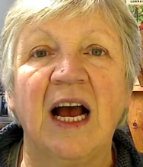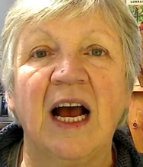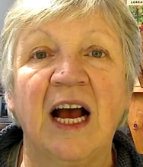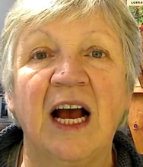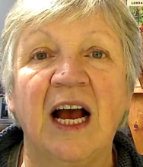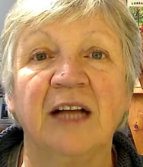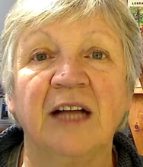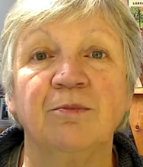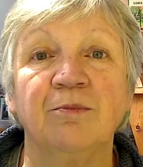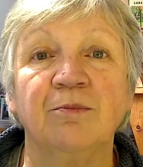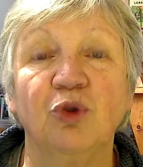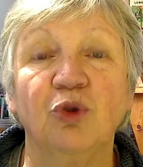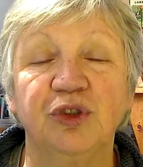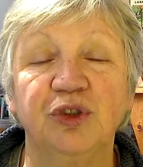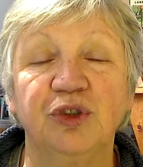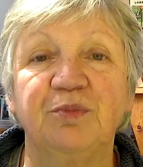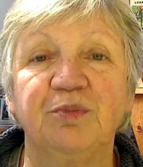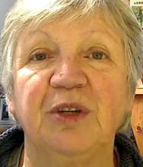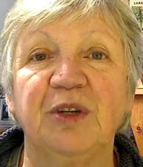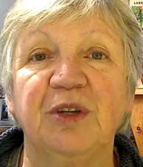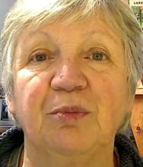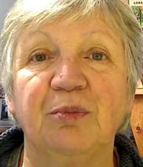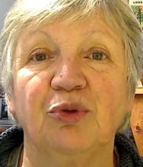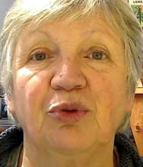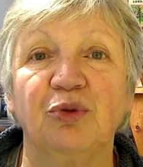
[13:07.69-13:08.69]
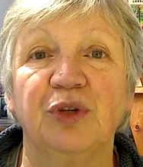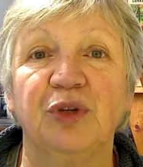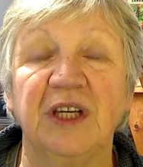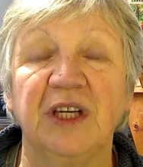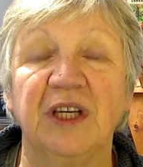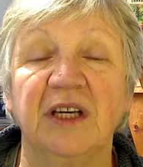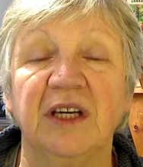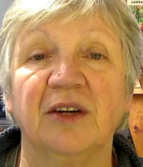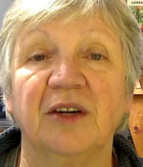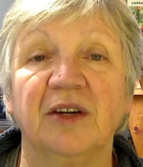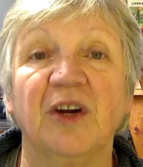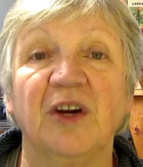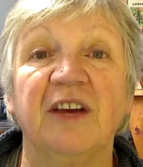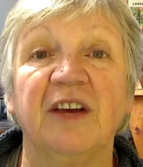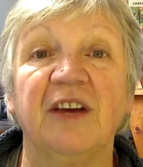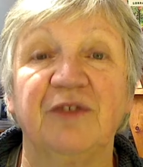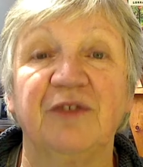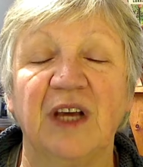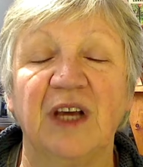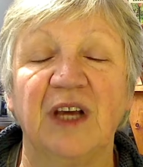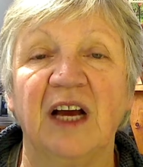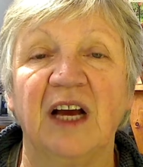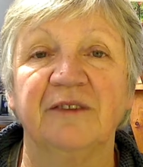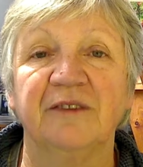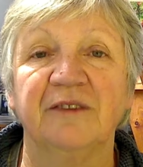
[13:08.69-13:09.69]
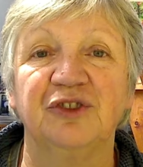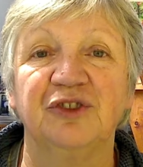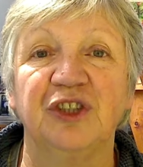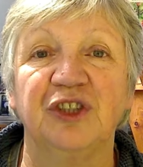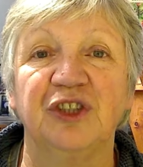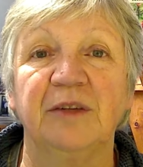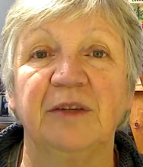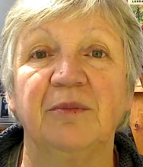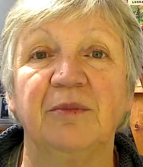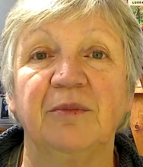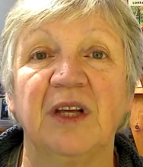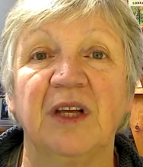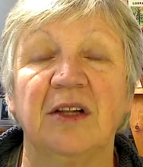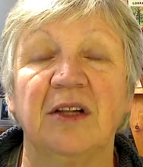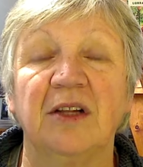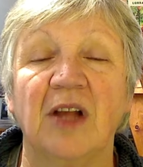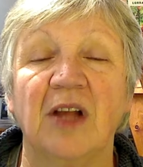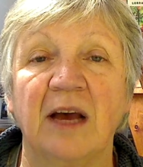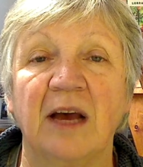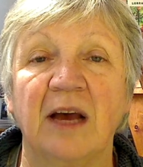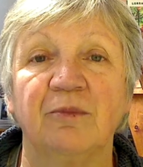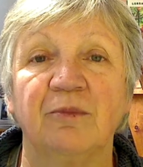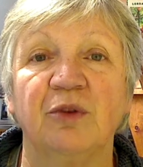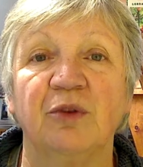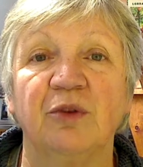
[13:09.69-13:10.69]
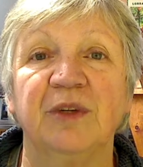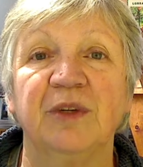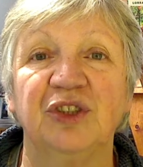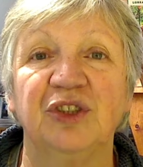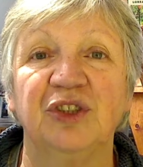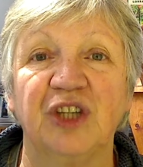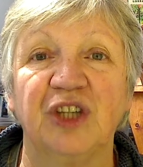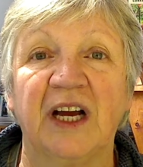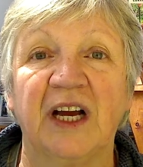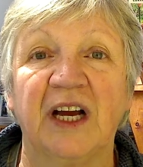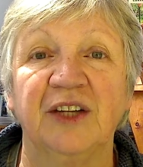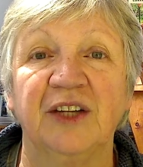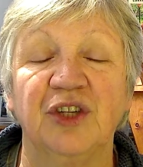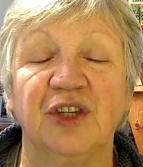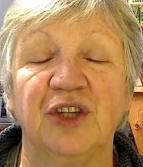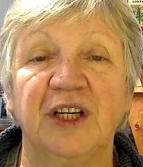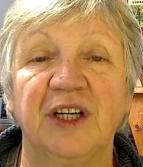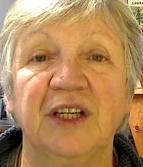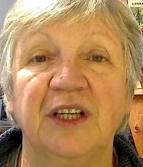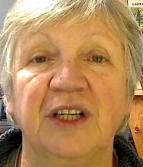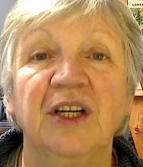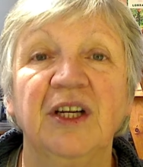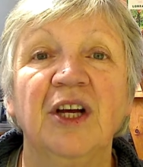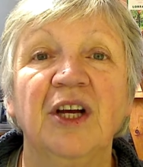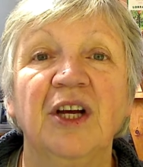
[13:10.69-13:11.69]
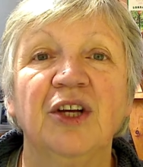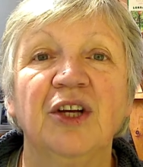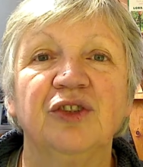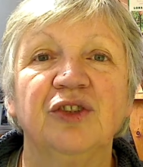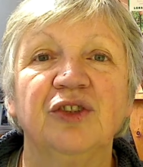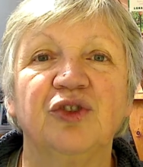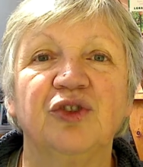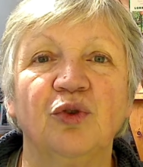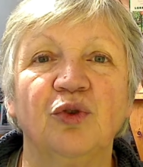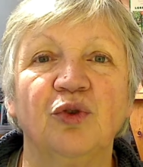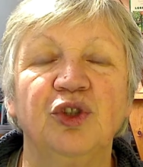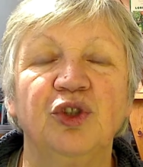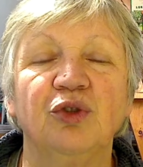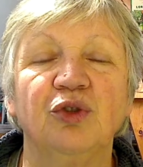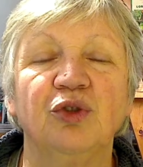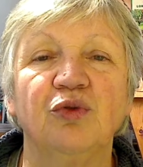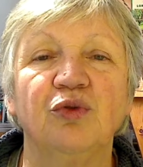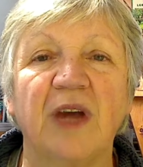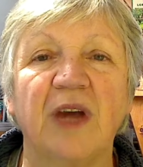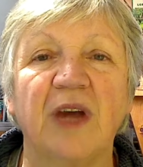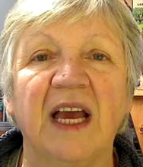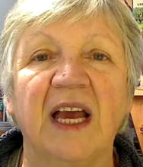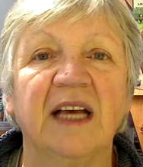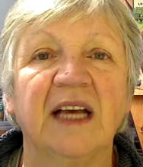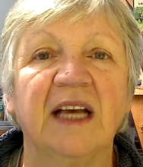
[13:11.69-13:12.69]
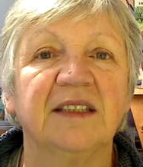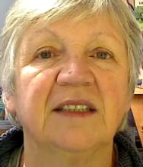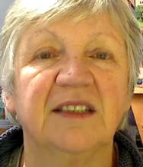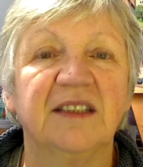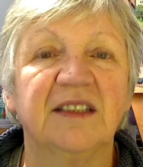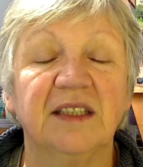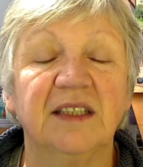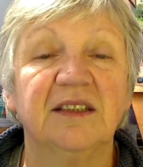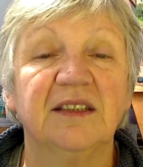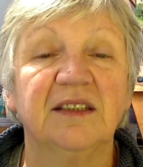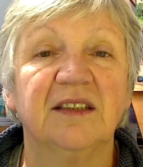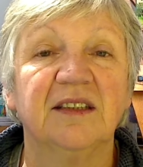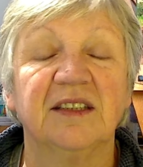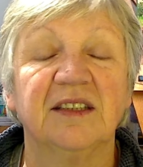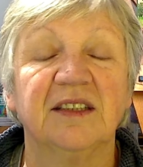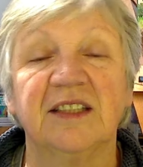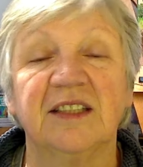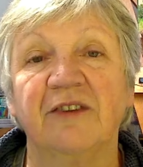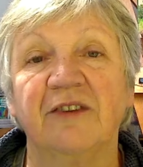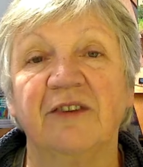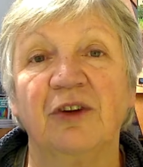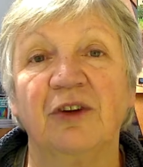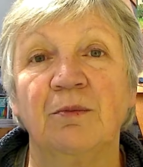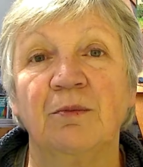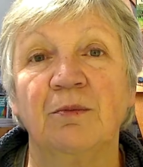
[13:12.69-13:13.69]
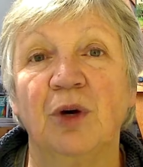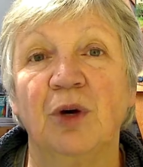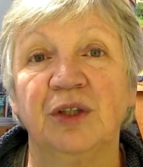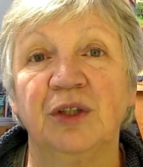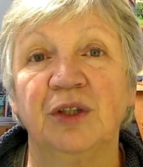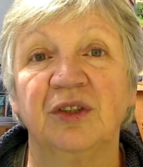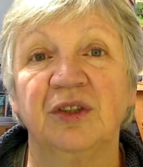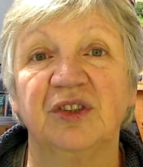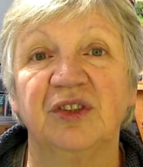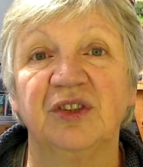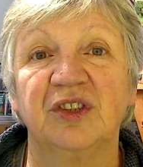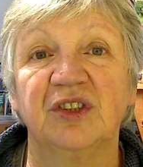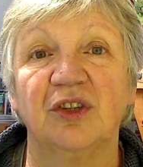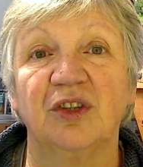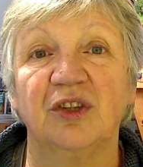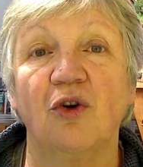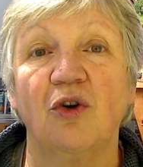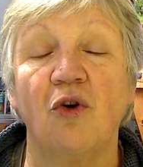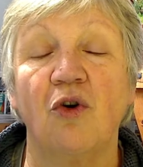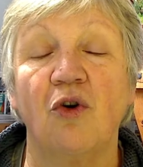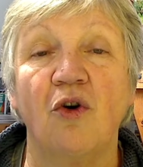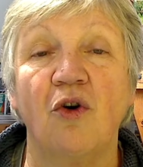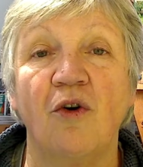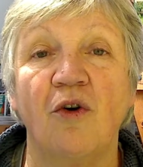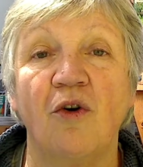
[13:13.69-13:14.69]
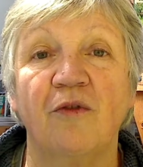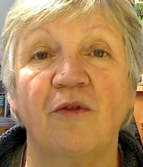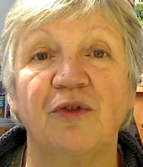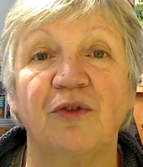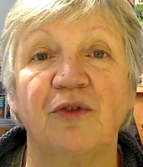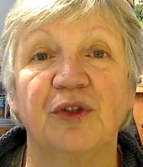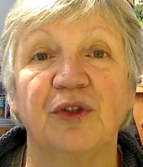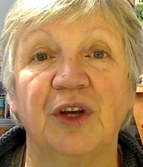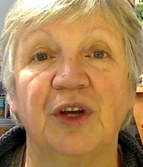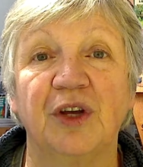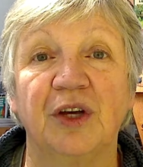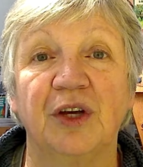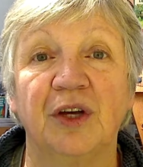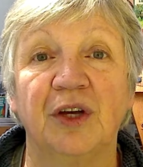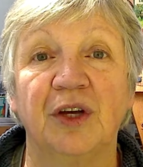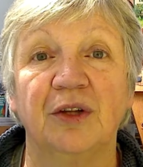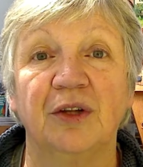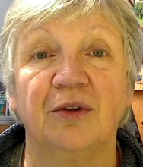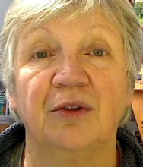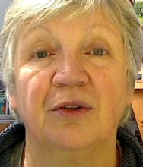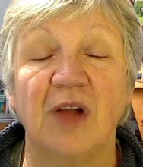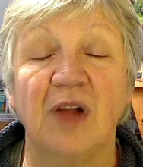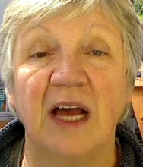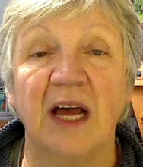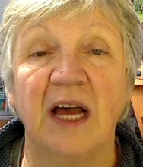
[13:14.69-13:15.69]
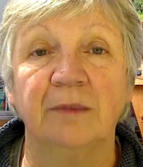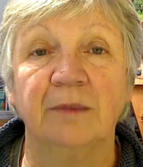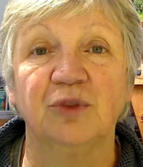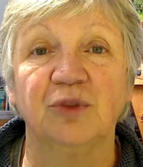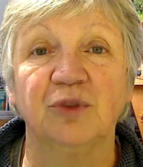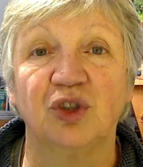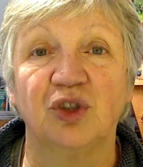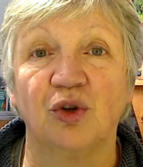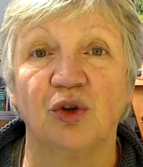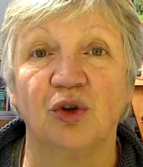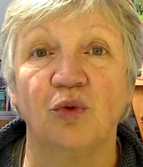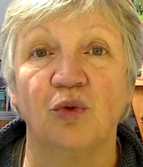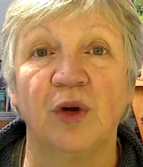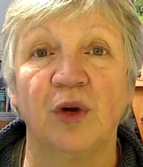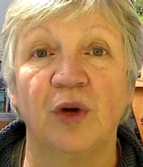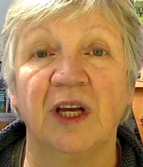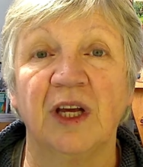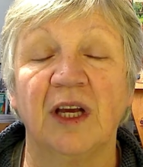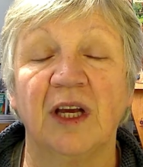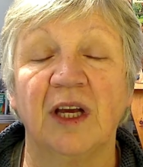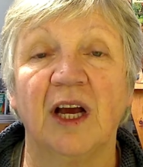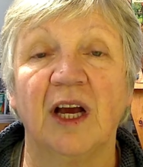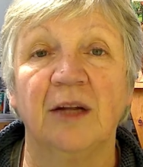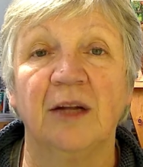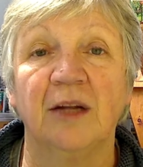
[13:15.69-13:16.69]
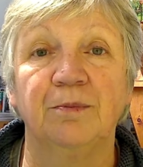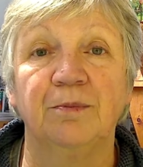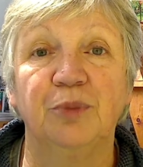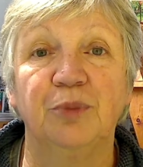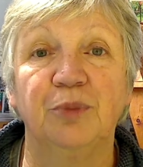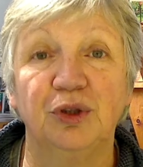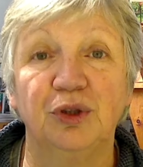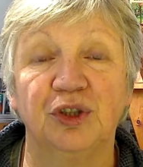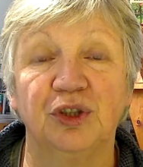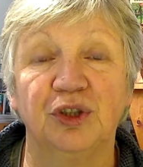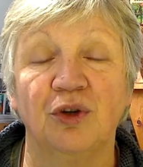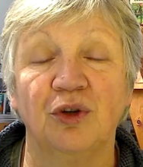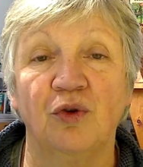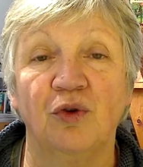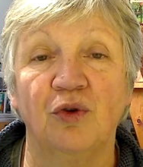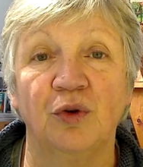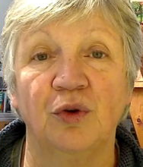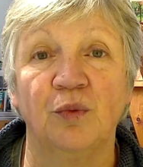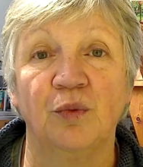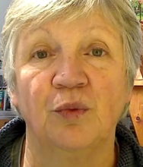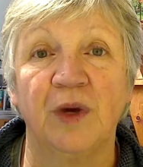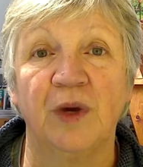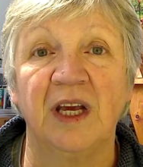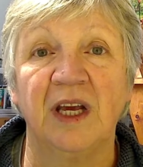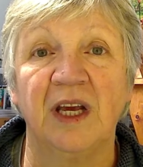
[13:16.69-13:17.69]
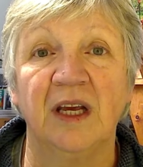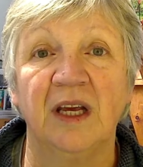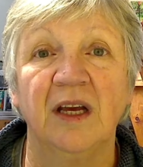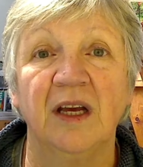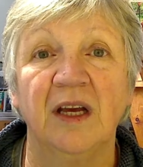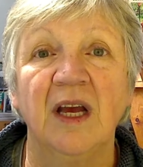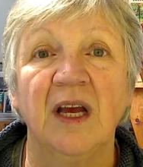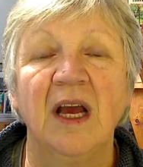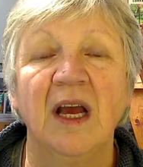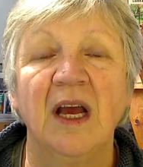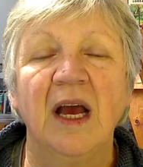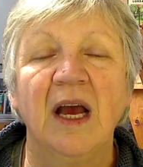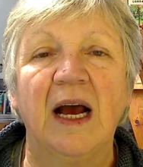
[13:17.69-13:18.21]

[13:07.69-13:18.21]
And most people here, if they have sheep, they lamb them in January. So you'll get 6 to 7 months of the lambs growing and putting on weight.